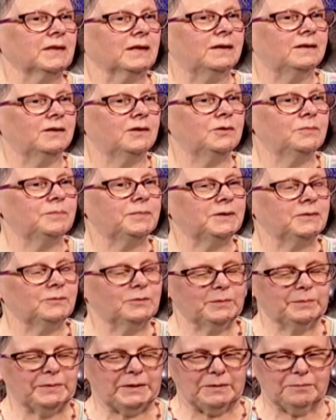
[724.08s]
I hope I
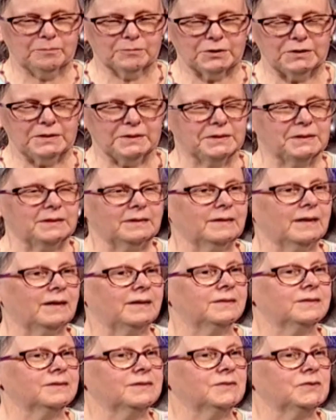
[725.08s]
will be printing
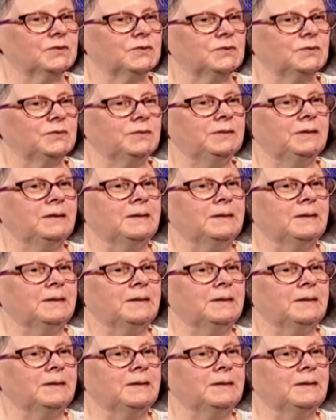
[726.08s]
that soon.